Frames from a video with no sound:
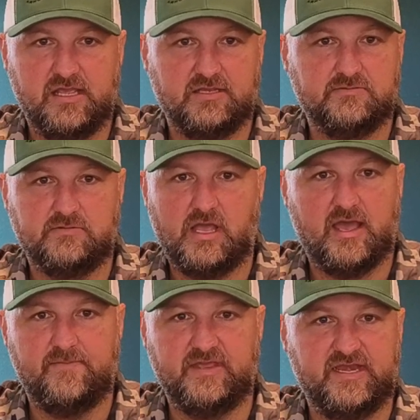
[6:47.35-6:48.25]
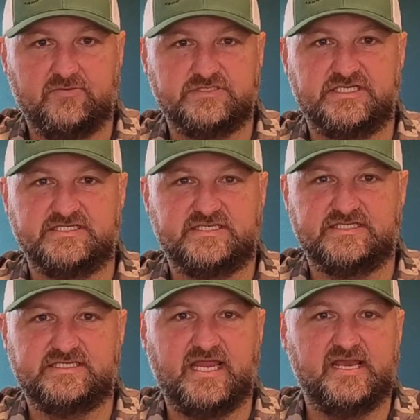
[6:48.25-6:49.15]
it was just
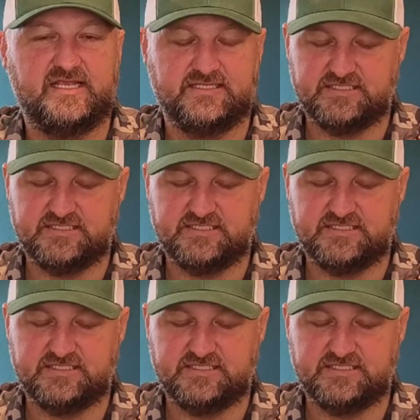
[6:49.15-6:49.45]
as steady